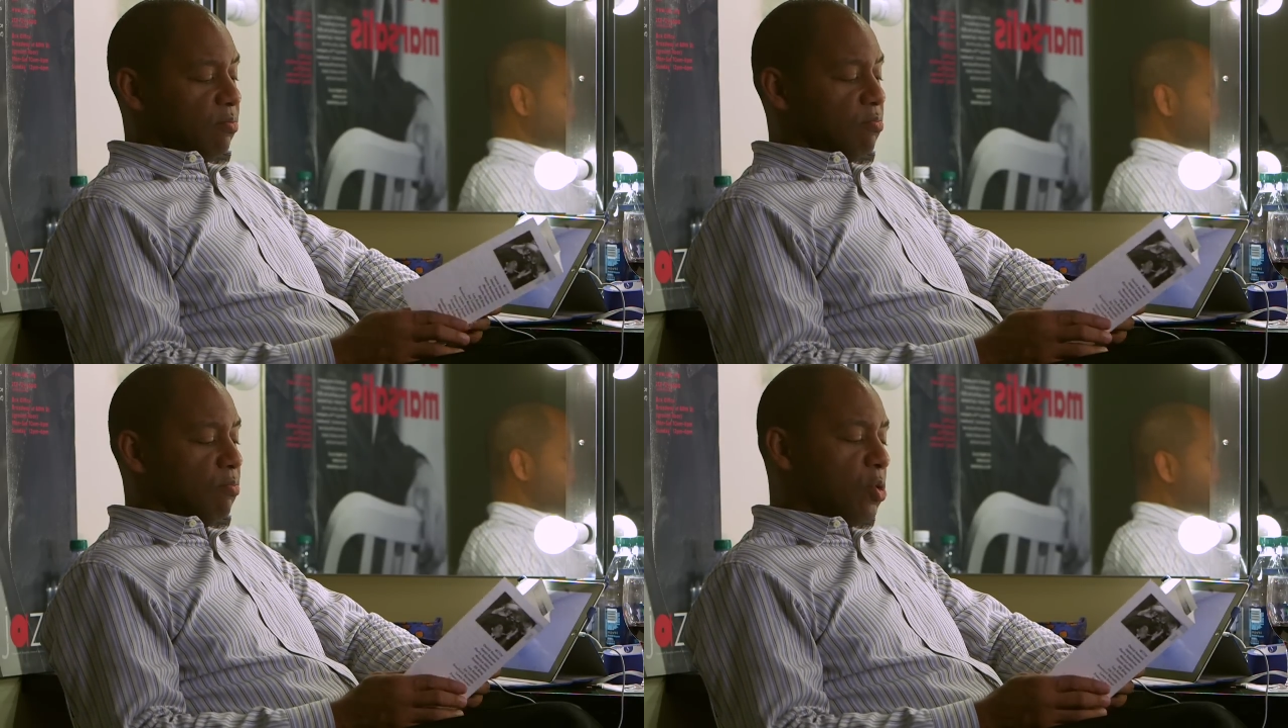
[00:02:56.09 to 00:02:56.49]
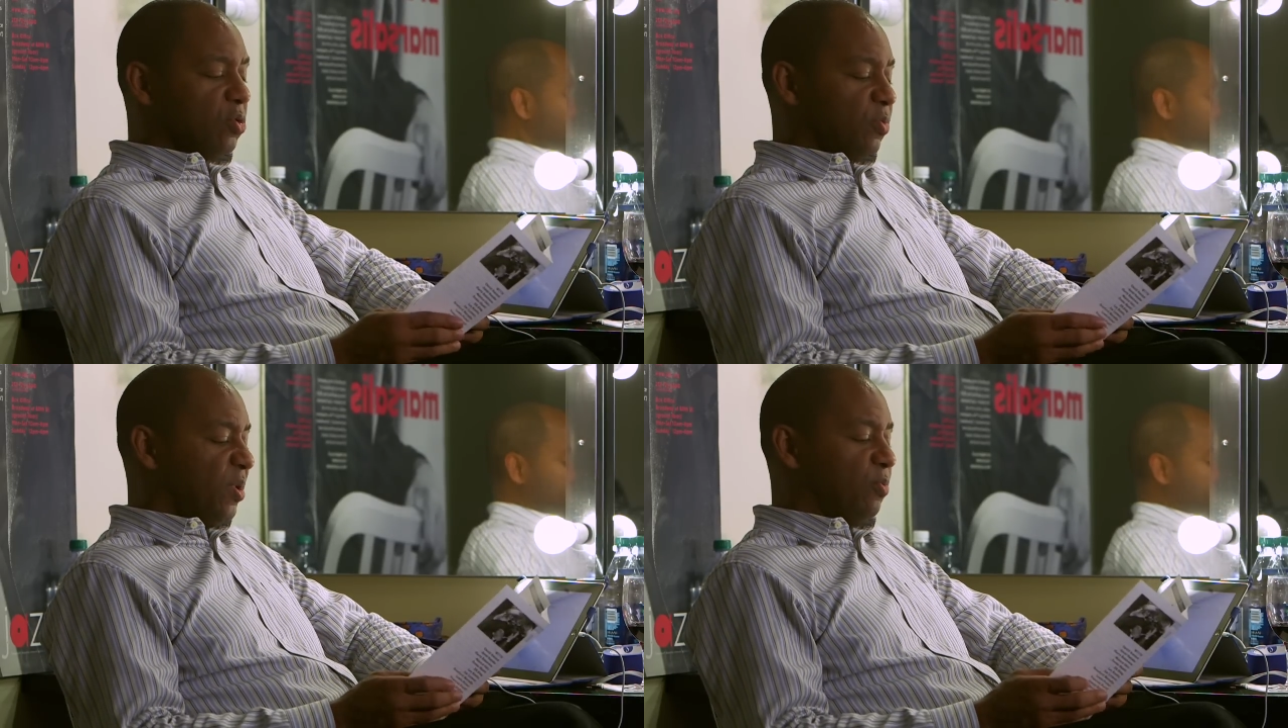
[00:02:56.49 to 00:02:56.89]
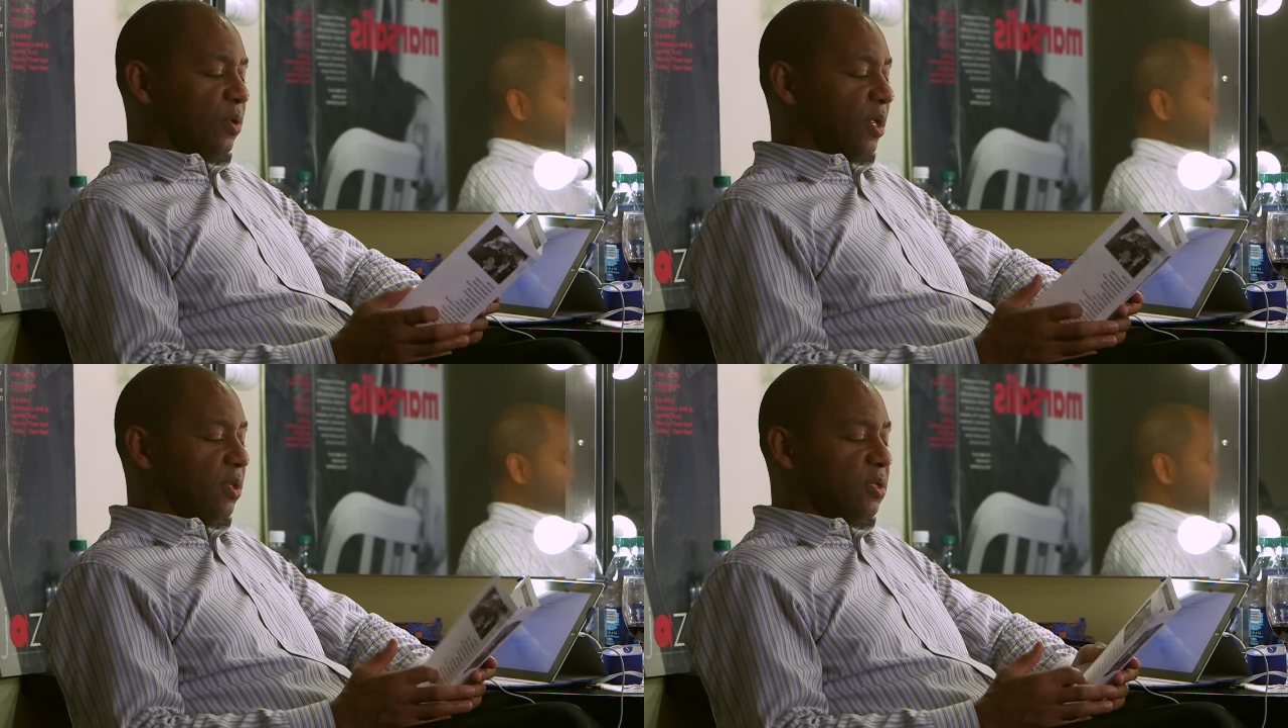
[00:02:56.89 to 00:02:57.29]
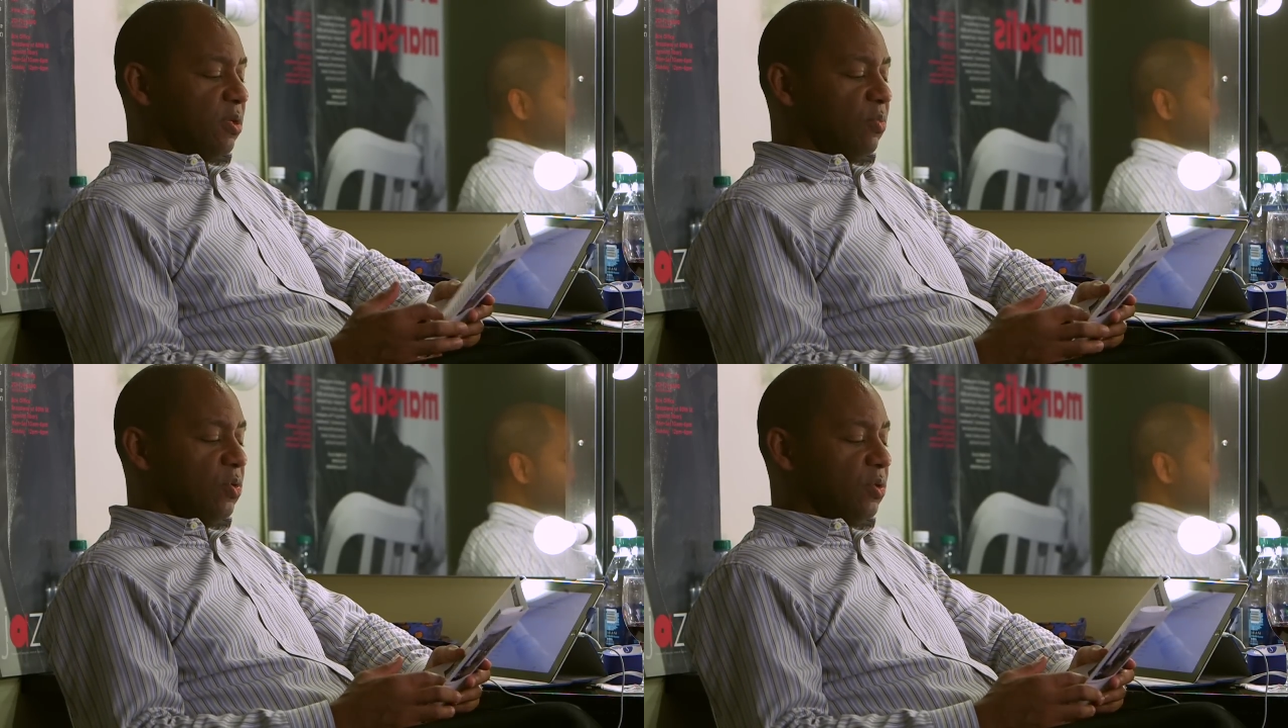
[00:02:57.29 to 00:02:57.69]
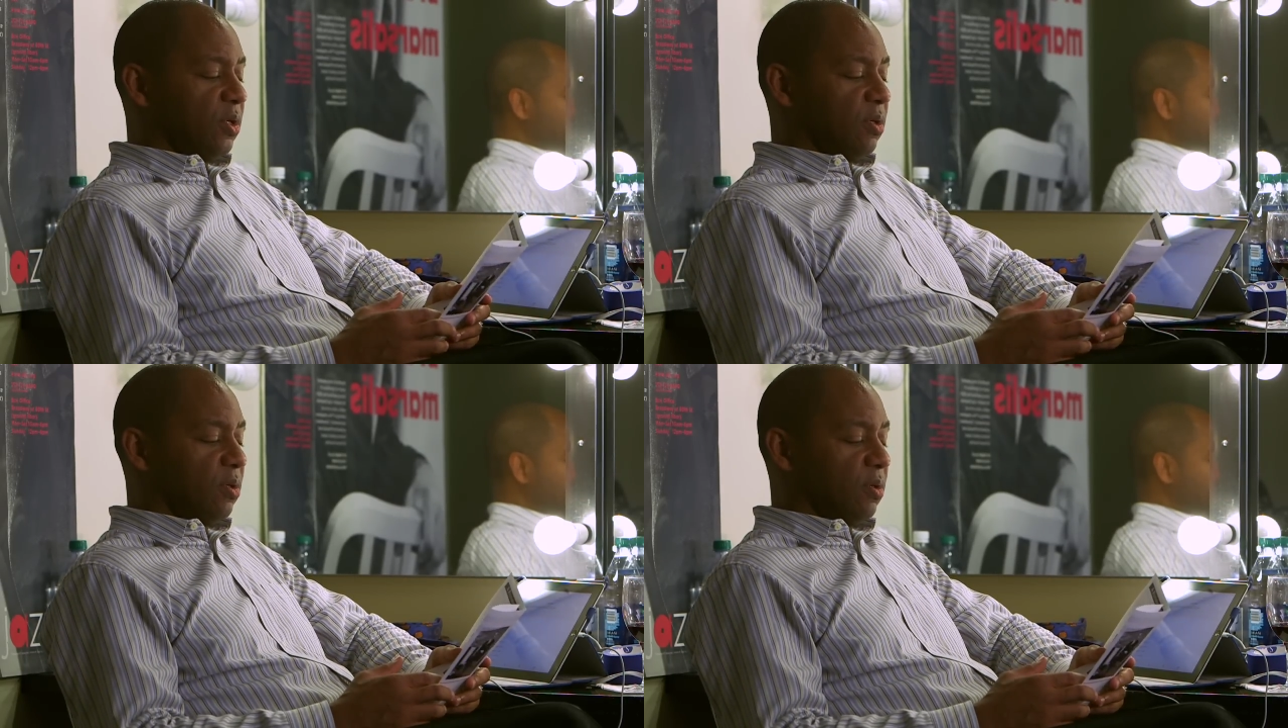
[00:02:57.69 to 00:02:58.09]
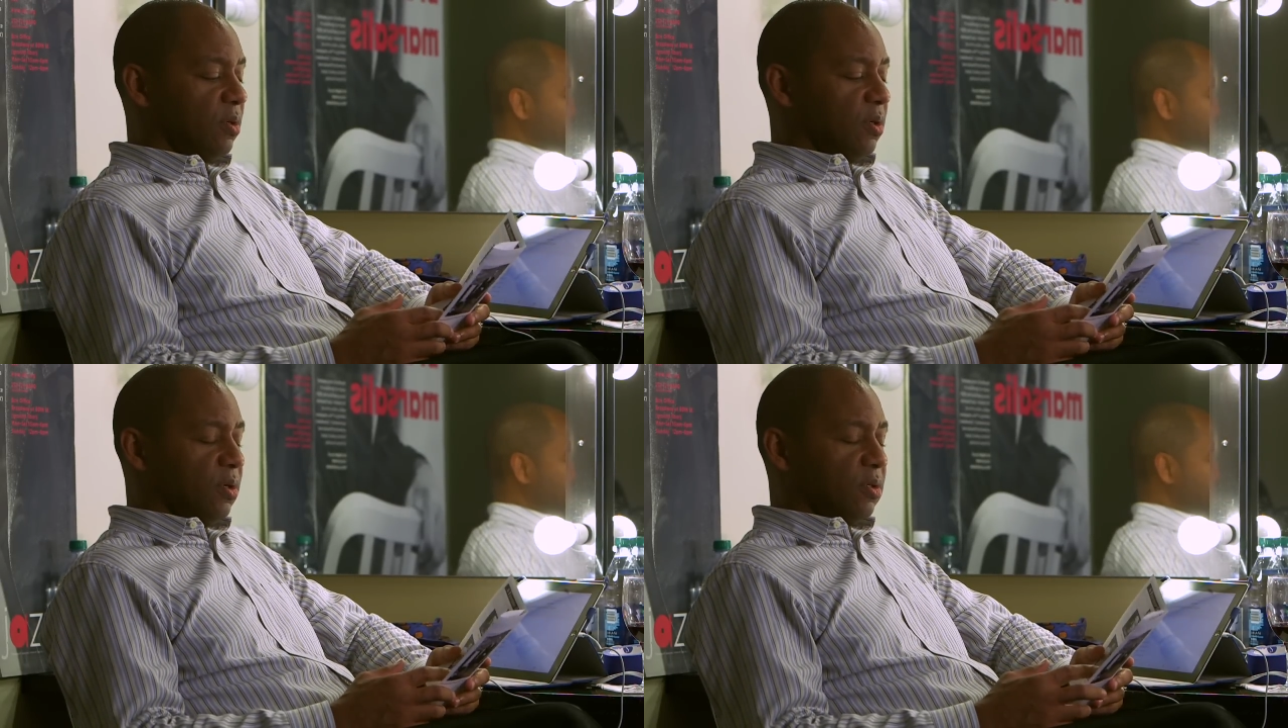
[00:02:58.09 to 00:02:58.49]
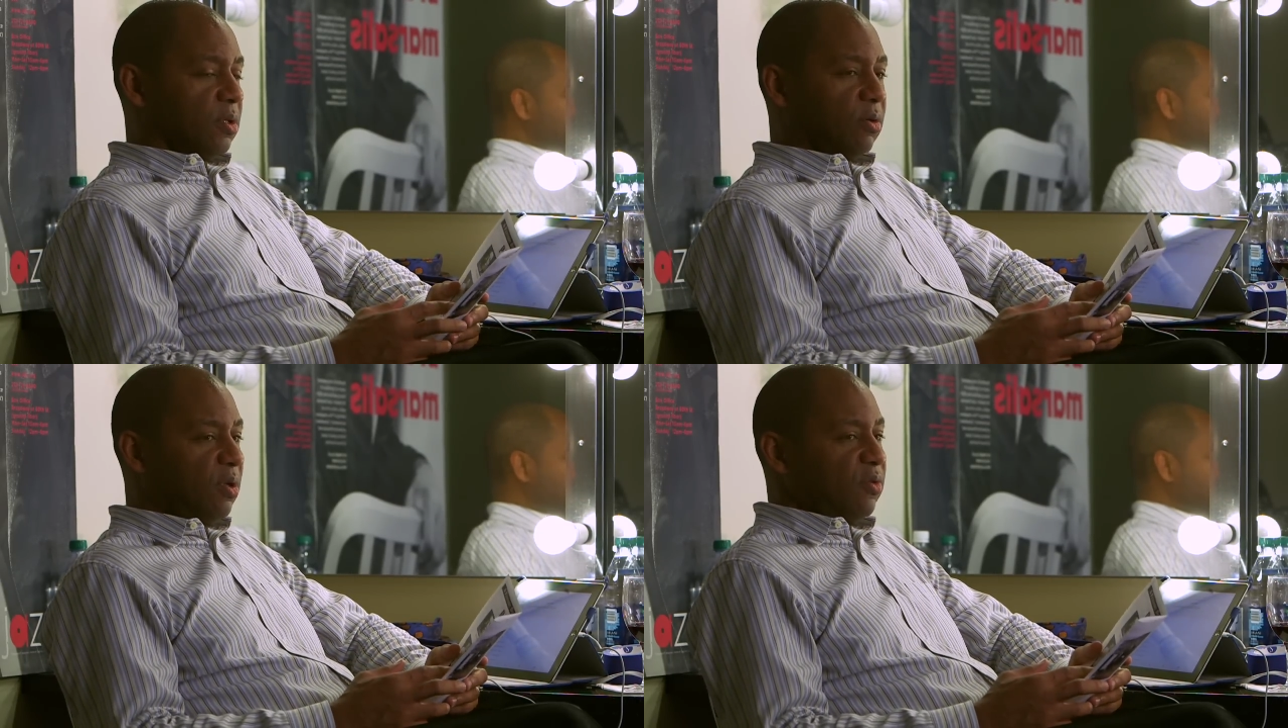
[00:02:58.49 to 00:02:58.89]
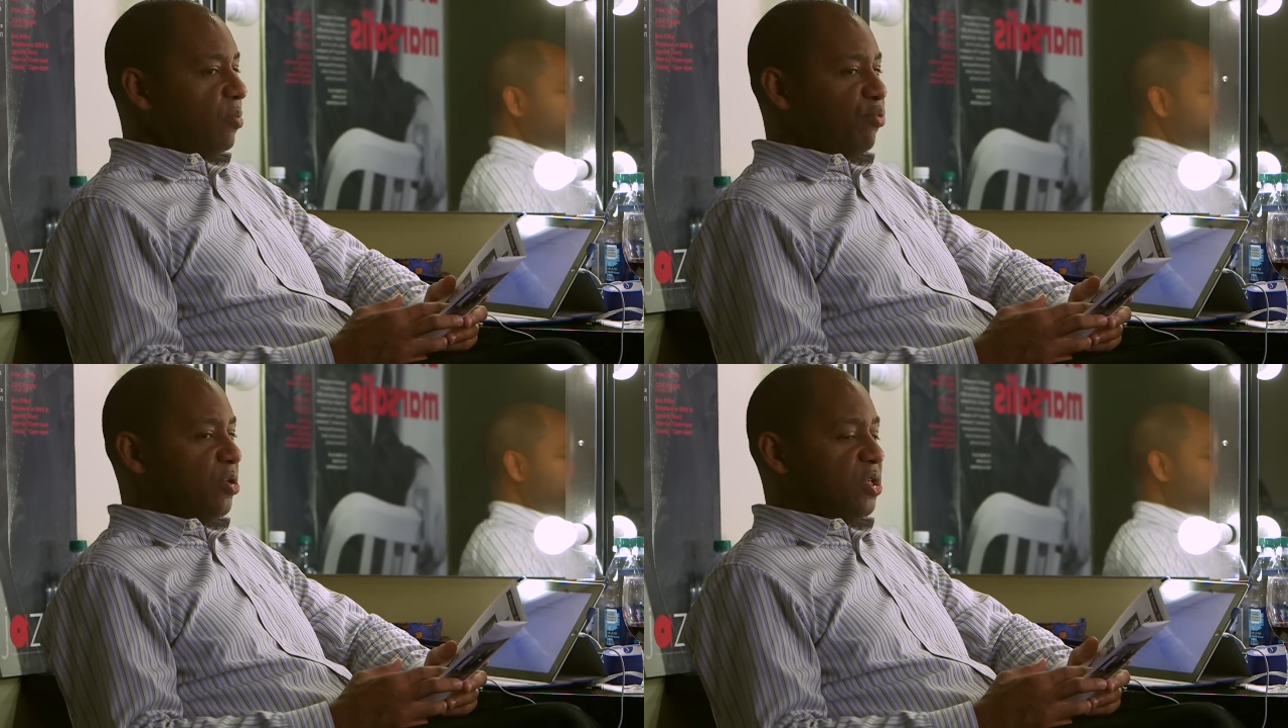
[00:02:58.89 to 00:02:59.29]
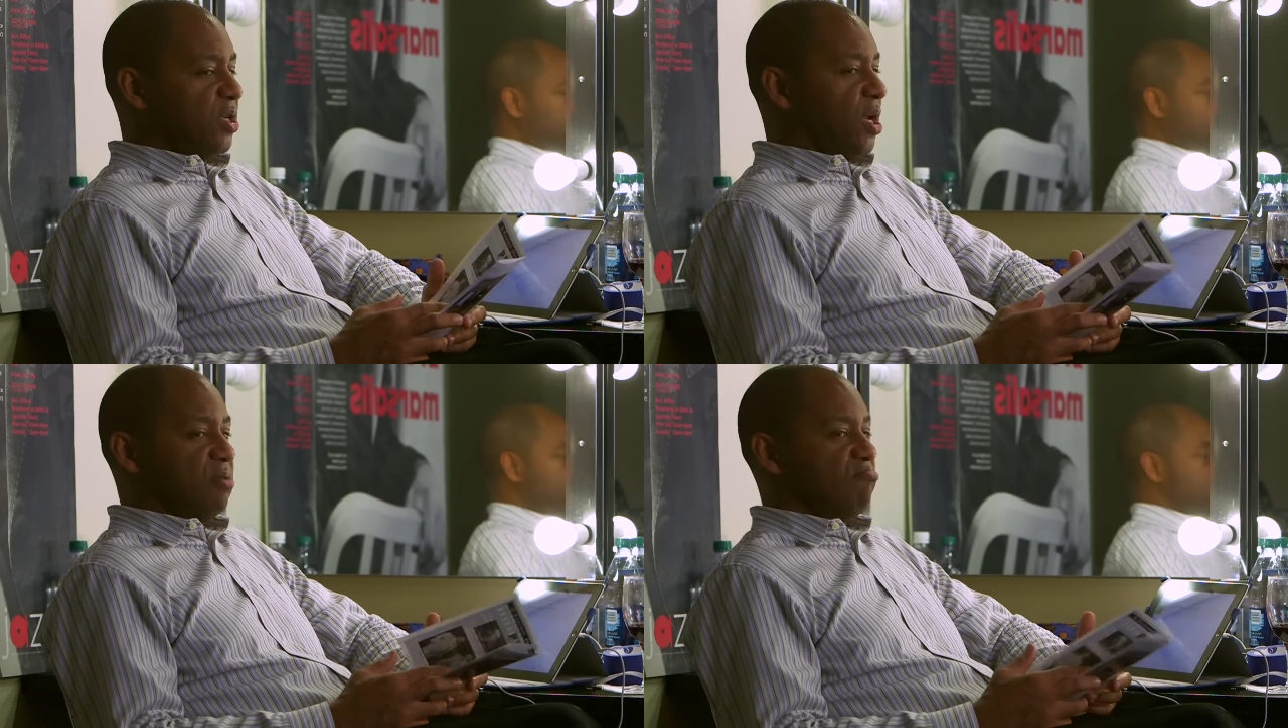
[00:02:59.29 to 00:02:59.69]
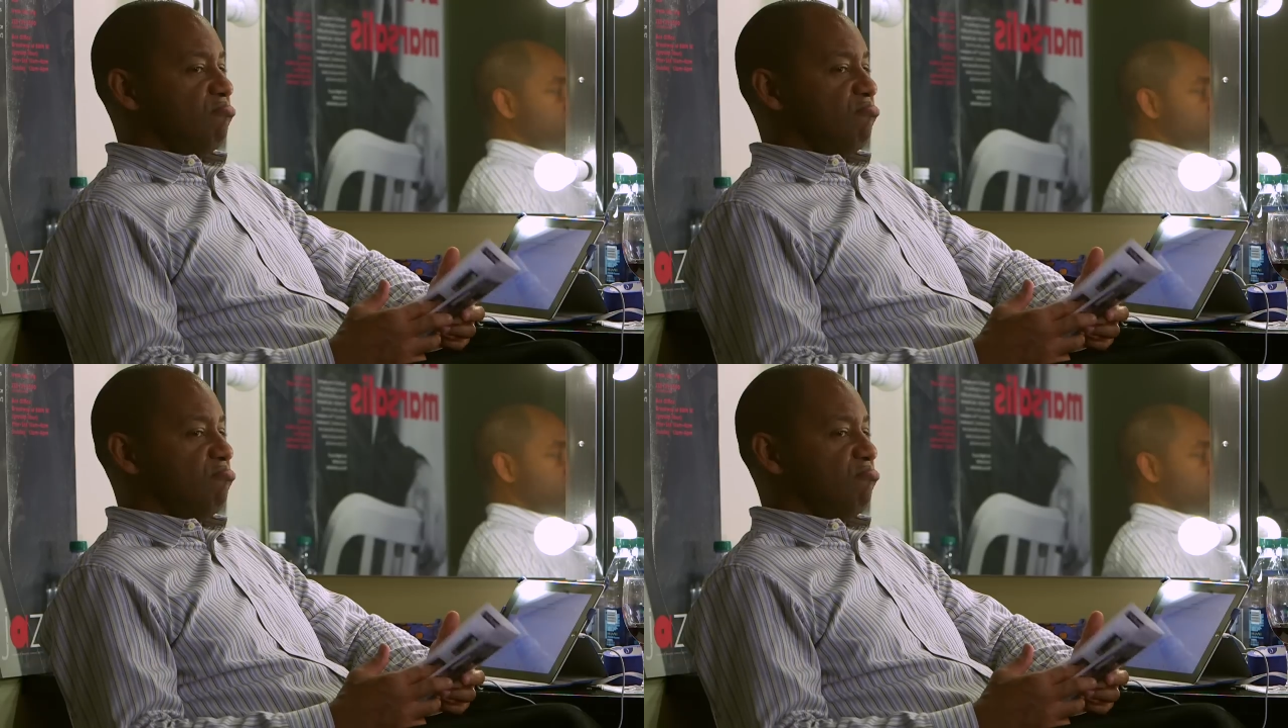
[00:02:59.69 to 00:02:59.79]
most people that listen to music don't even appreciate